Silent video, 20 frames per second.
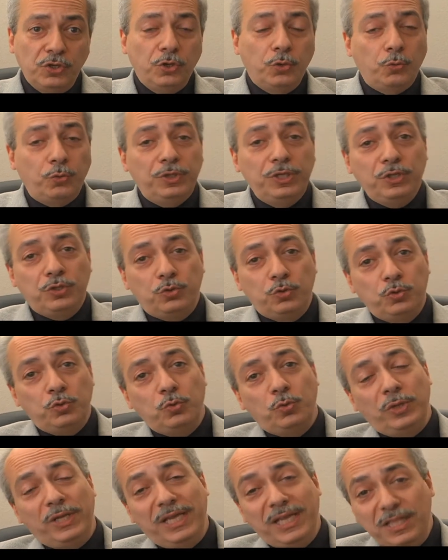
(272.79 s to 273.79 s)
We need to
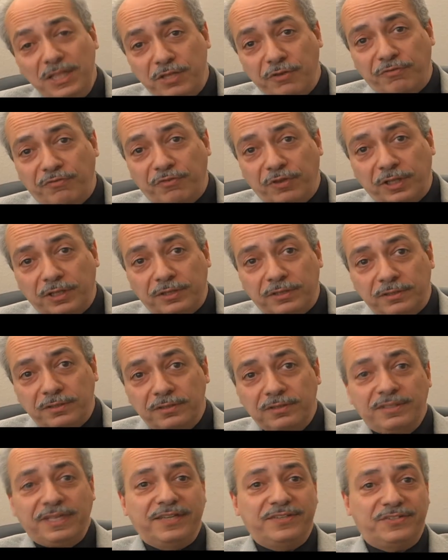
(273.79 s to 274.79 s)
do in the field
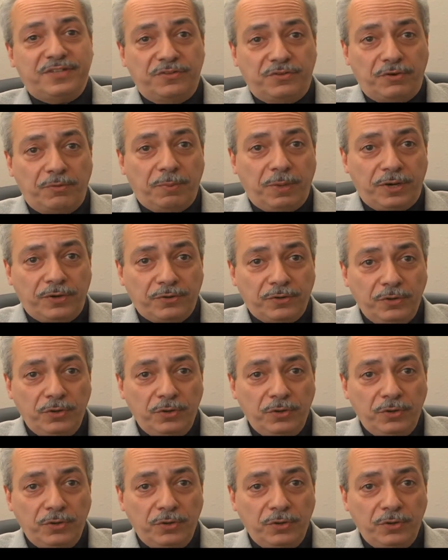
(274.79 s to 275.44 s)
test and repair.